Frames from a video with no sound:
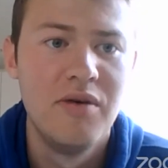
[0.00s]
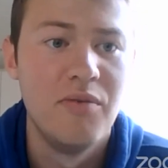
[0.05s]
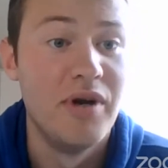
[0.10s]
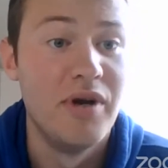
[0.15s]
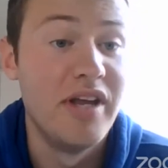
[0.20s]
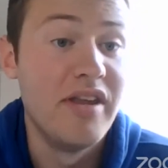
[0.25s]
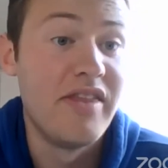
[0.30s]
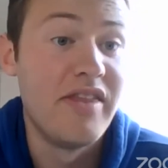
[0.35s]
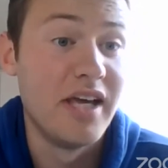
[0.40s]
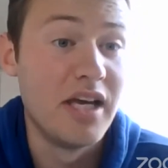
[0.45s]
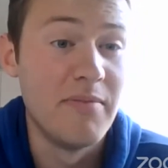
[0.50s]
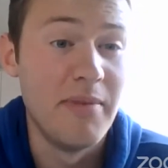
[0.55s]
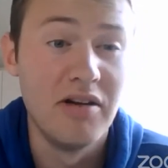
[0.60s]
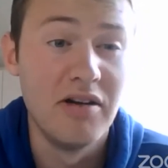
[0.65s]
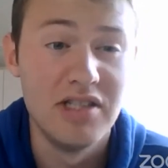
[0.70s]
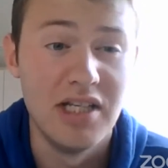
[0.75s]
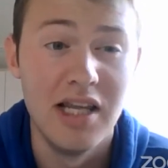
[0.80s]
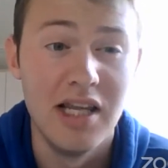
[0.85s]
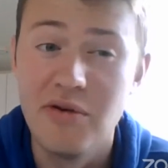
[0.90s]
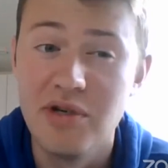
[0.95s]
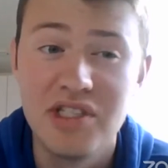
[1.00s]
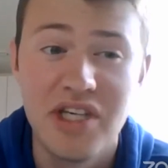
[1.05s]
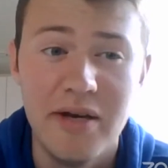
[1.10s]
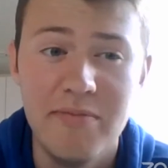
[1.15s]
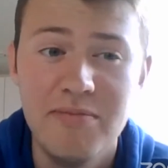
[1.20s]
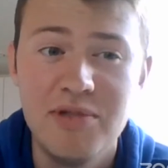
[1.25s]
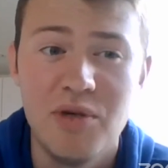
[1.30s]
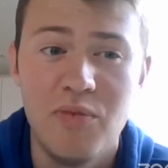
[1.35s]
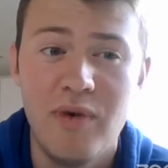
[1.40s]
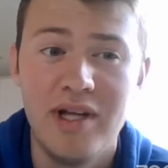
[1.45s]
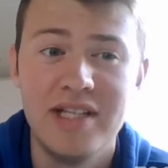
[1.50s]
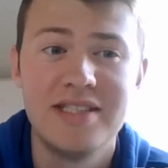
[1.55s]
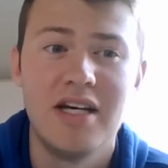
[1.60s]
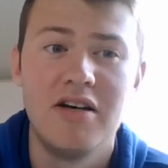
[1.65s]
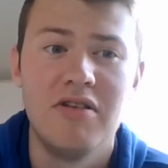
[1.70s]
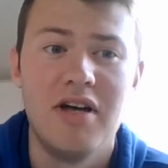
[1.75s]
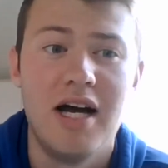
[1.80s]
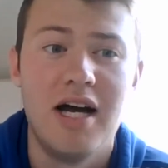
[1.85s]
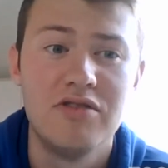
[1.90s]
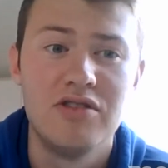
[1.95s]
When you think about it, Lewis Gibson went
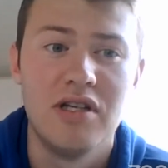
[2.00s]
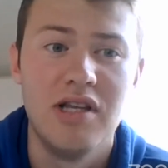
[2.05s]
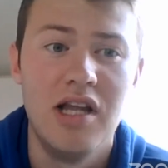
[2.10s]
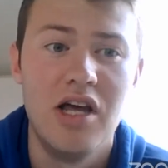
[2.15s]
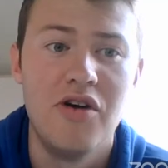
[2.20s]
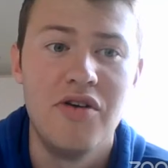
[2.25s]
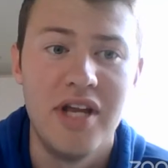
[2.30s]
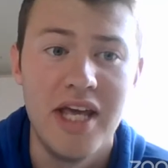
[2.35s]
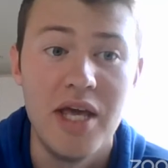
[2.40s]
out on loan.